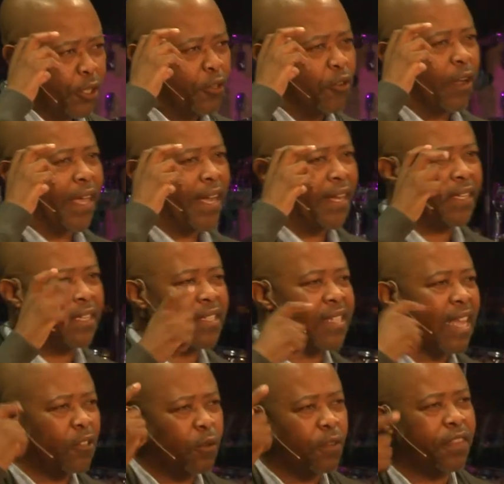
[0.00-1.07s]
in your head
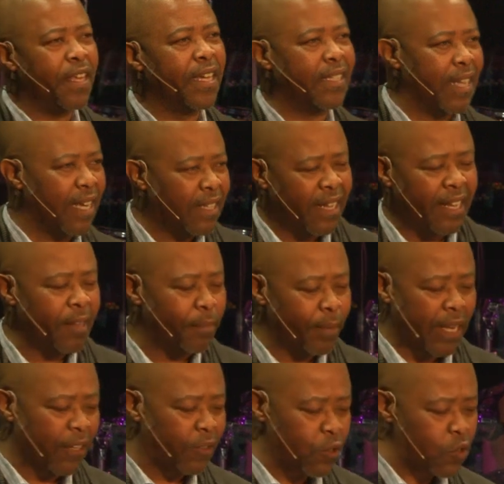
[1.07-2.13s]
start to think that clip
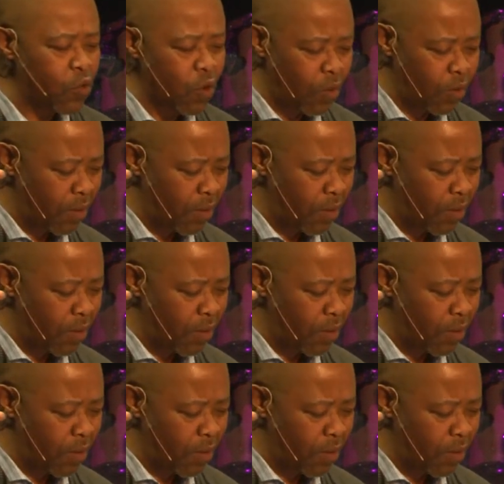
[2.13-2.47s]
that you saw.